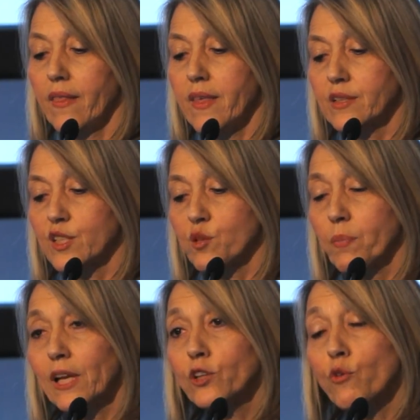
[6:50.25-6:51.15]
The
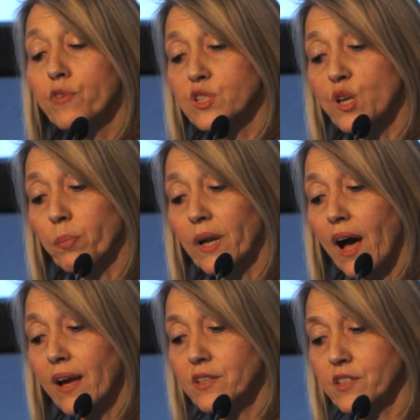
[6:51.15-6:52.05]
accessibility of the
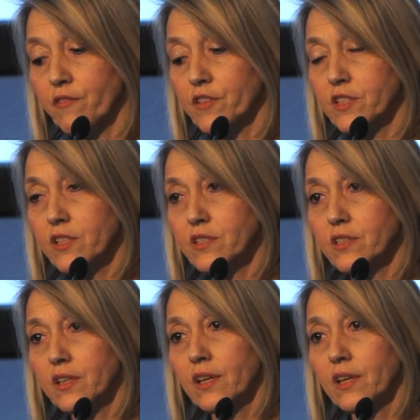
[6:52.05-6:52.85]
supplier services